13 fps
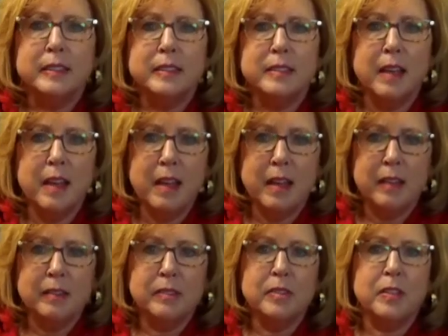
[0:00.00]

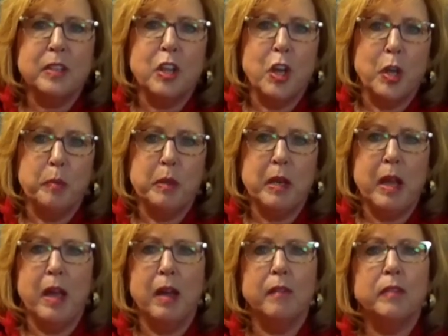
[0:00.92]
Does the claimant
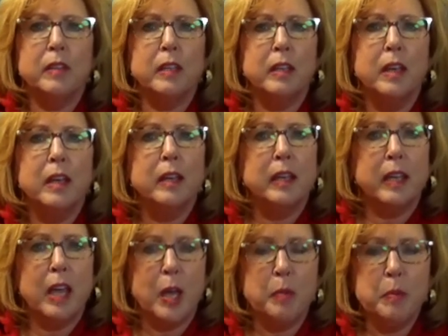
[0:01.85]
have the
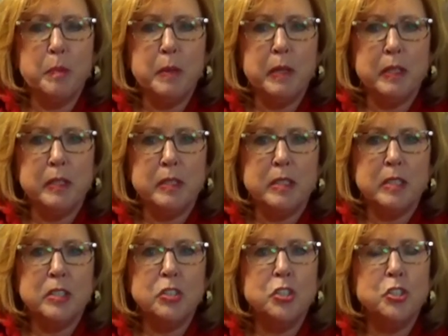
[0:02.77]
capability
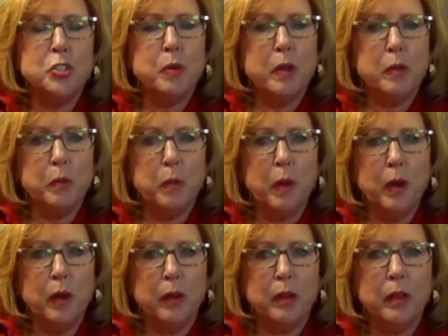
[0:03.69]
to do other
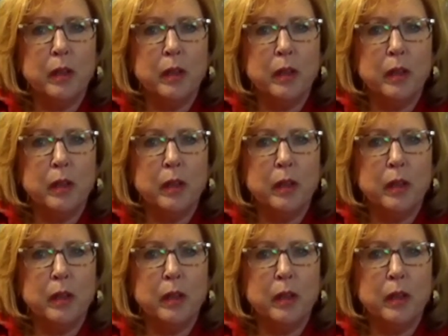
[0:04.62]
work?